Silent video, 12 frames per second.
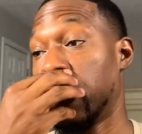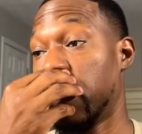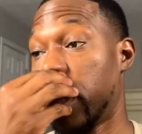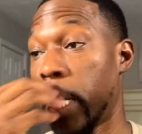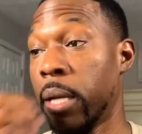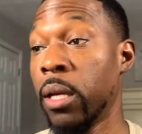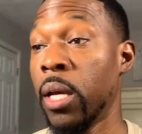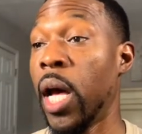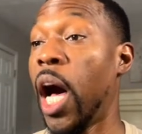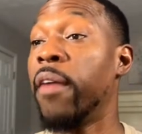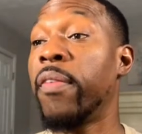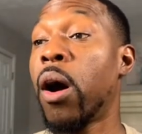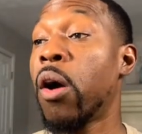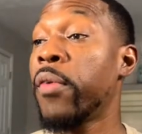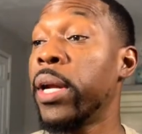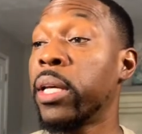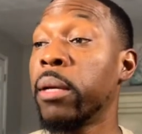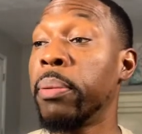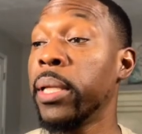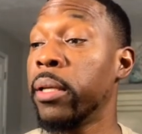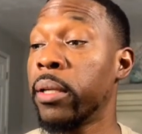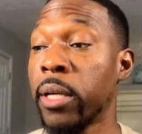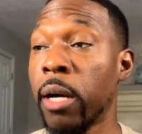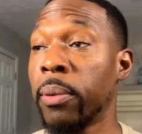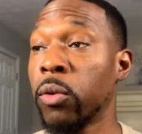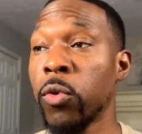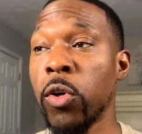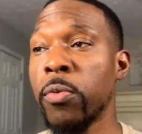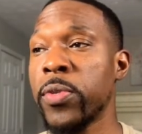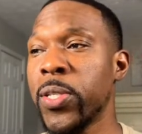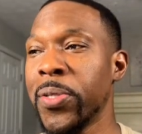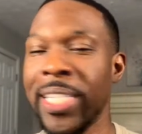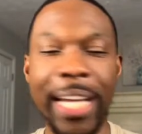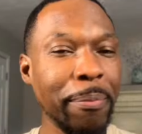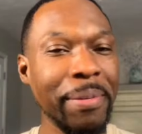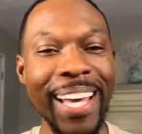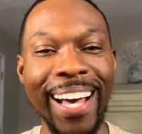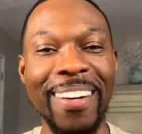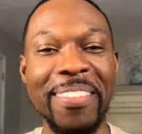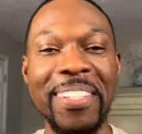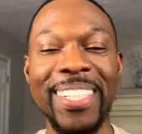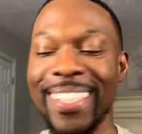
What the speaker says: Okay, I've already completed a couple of rooms too. Check me out.